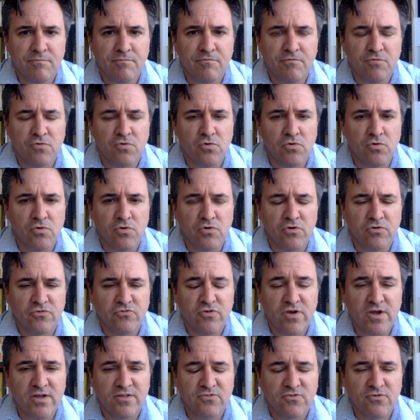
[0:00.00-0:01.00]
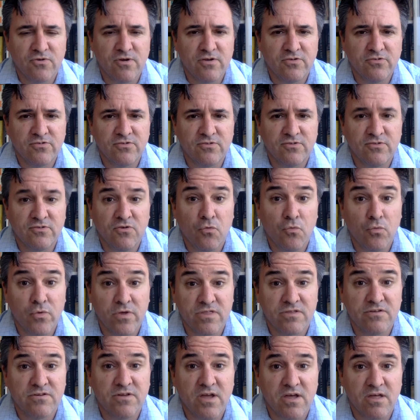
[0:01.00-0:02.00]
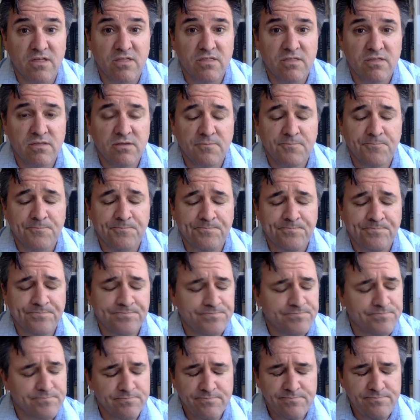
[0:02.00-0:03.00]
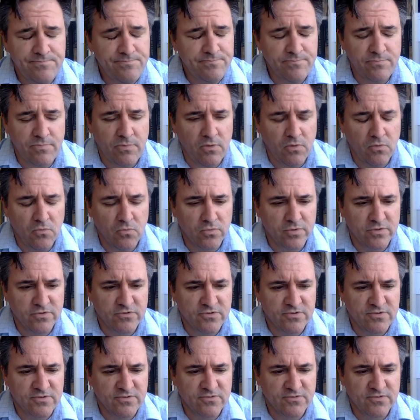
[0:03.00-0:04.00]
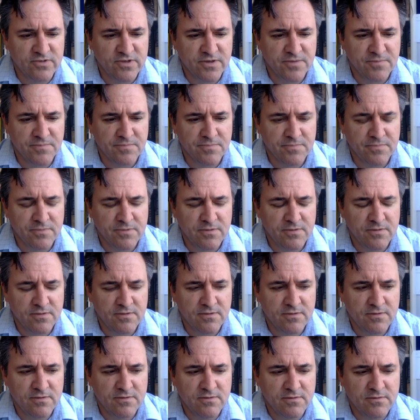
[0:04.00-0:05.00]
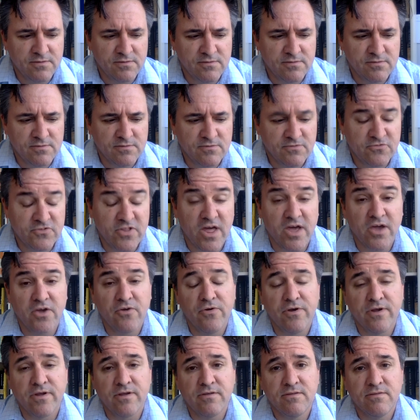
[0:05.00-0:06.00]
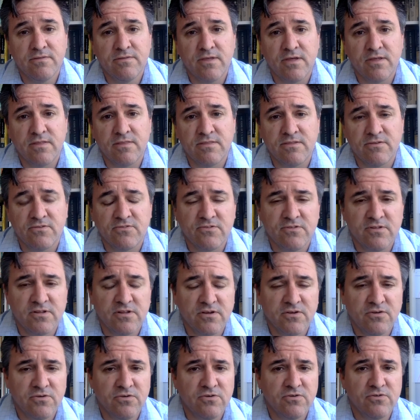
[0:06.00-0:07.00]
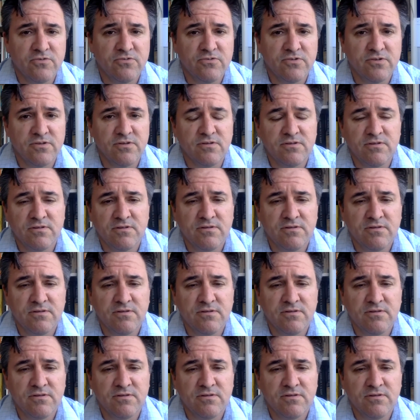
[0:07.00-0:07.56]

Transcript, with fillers: for her transgression with death, which is um, staggering that this still occurs in